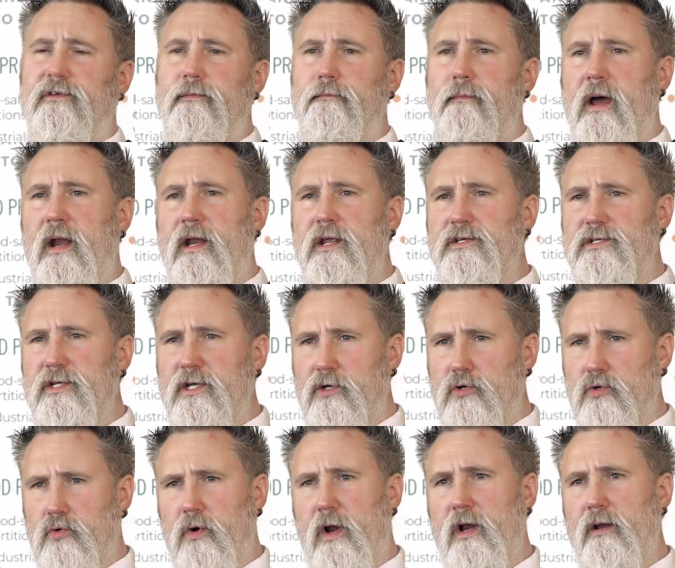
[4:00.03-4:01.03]
to manage
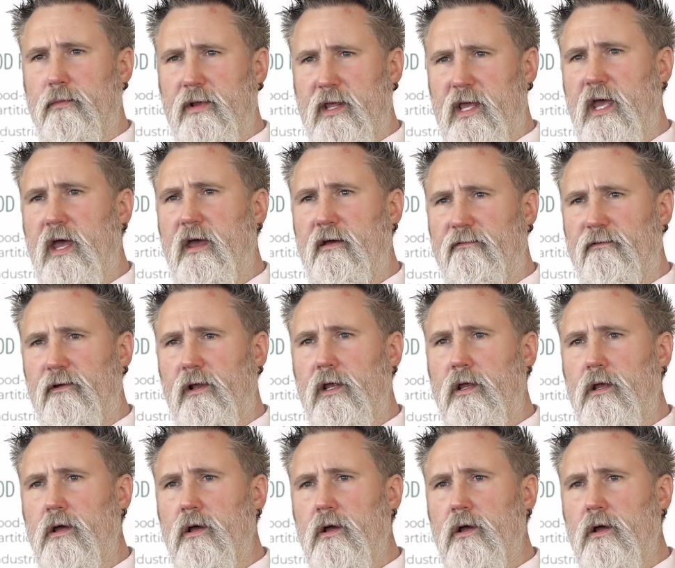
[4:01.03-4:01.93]
incredibly carefully.